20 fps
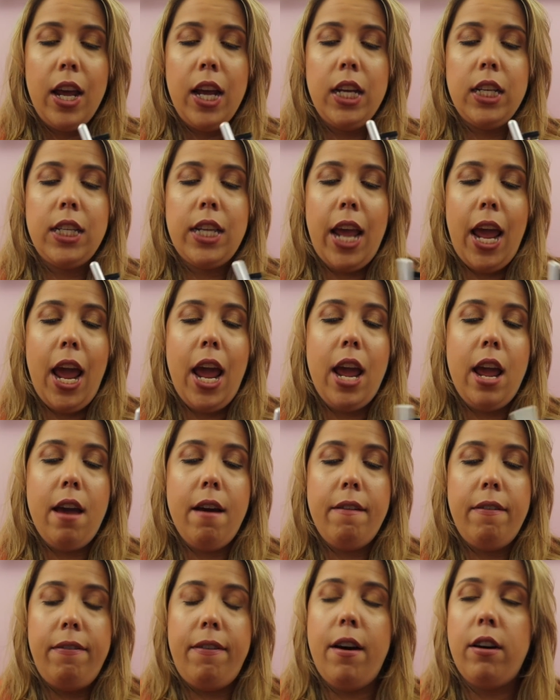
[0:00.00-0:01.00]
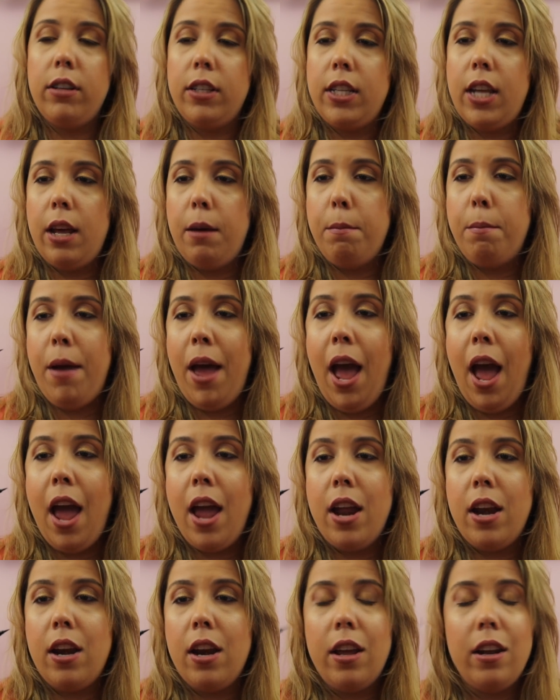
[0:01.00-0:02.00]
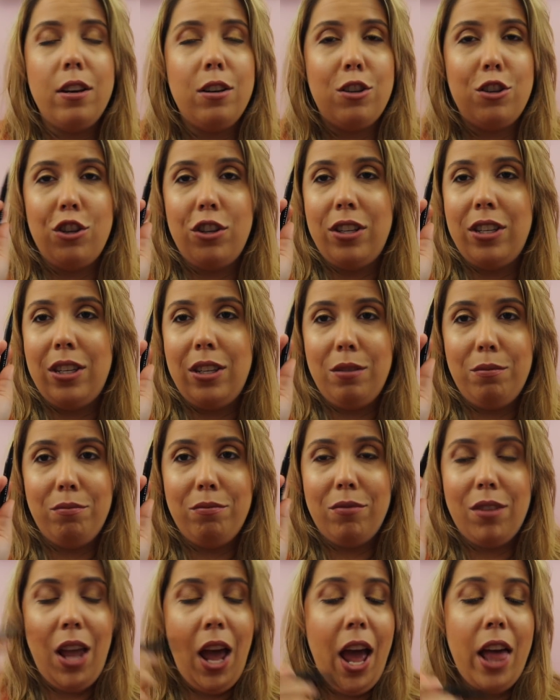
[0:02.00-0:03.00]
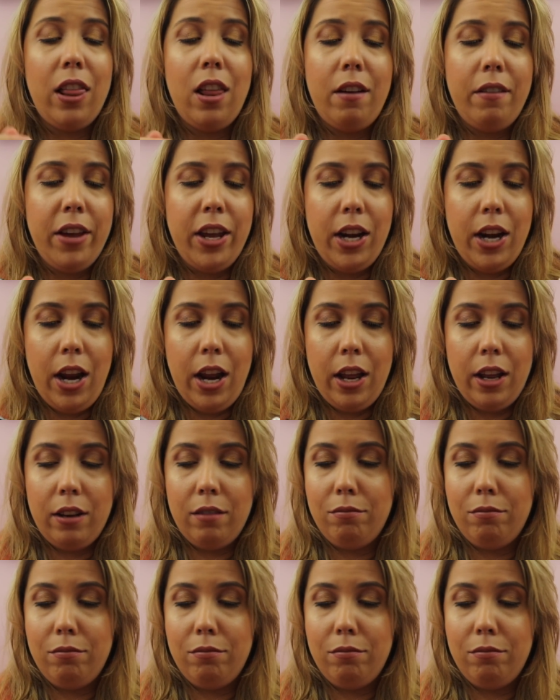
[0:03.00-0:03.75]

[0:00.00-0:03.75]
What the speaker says: it's a felt tip pen, and it's just, I love it.